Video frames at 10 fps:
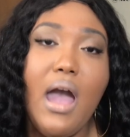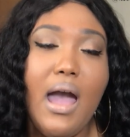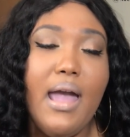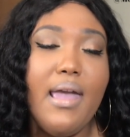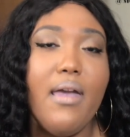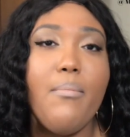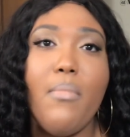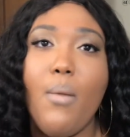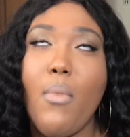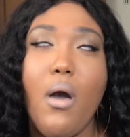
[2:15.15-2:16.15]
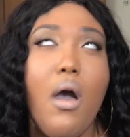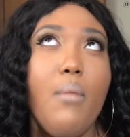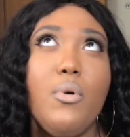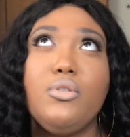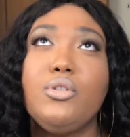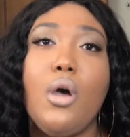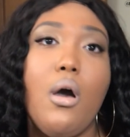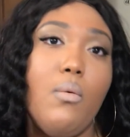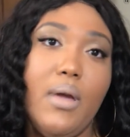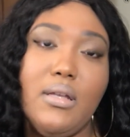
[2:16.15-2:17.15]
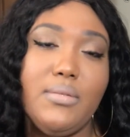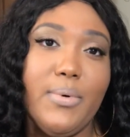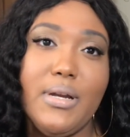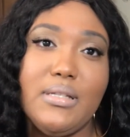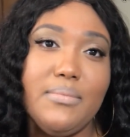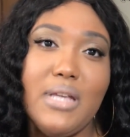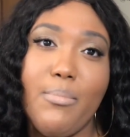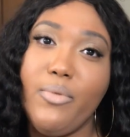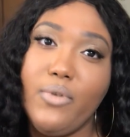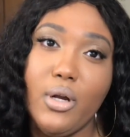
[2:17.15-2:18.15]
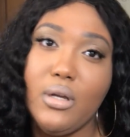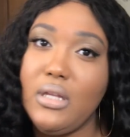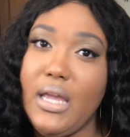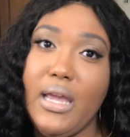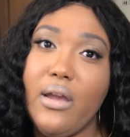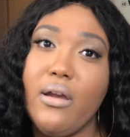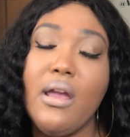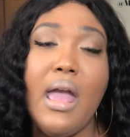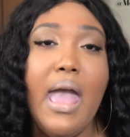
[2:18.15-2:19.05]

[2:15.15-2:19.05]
I am almost always wearing some type of curly hair.